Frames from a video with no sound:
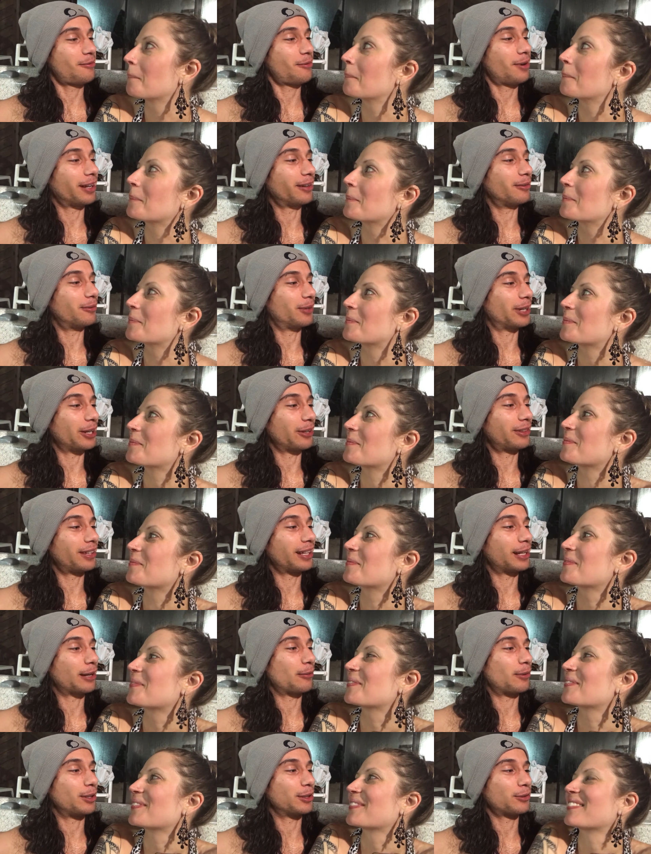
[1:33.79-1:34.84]
Speaker 1: What do, you, what do you
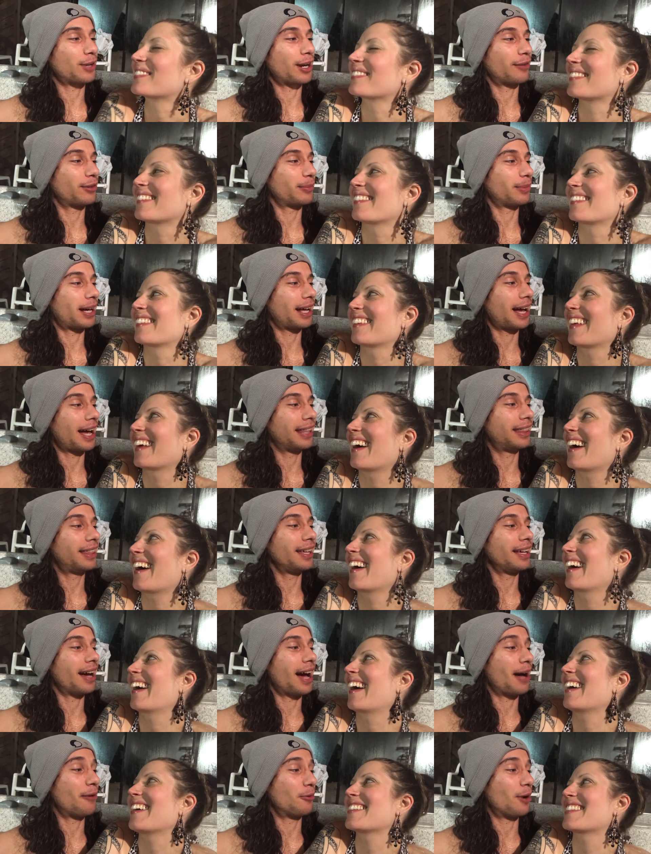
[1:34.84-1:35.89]
think it was right off the bat? I
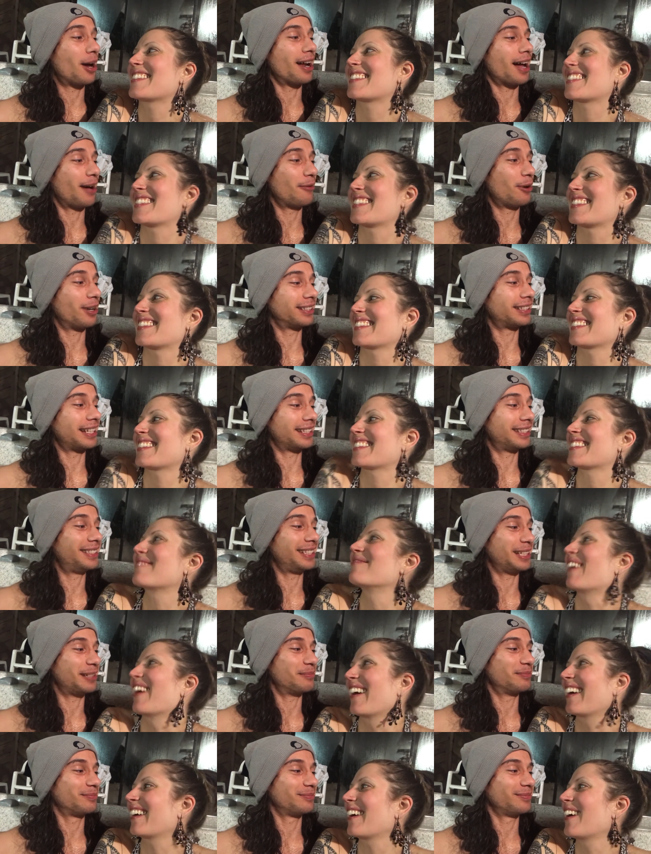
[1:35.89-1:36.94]
think I want I want to say
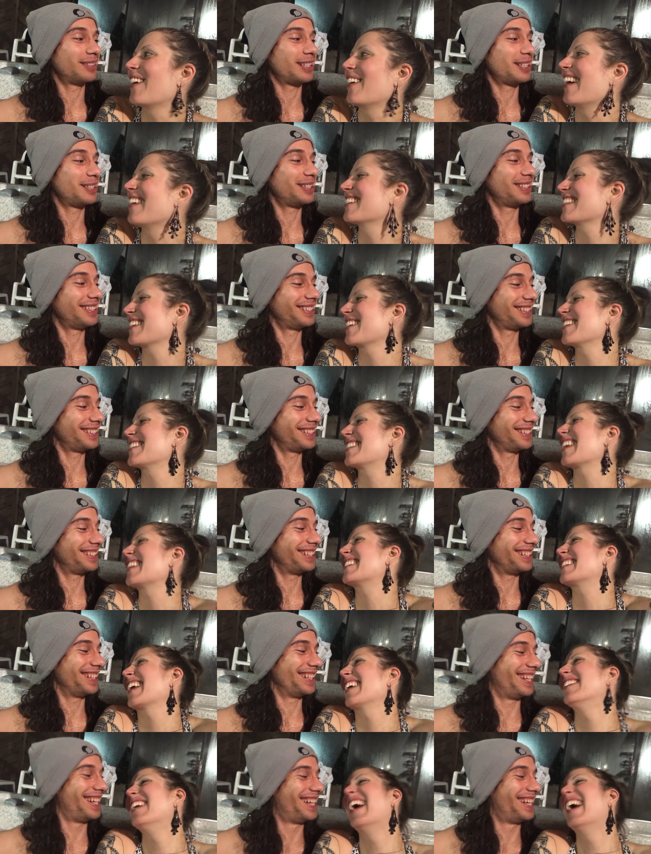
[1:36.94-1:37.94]
Steem. Mark. Oh, I was
Speaker 2: going to say Steem.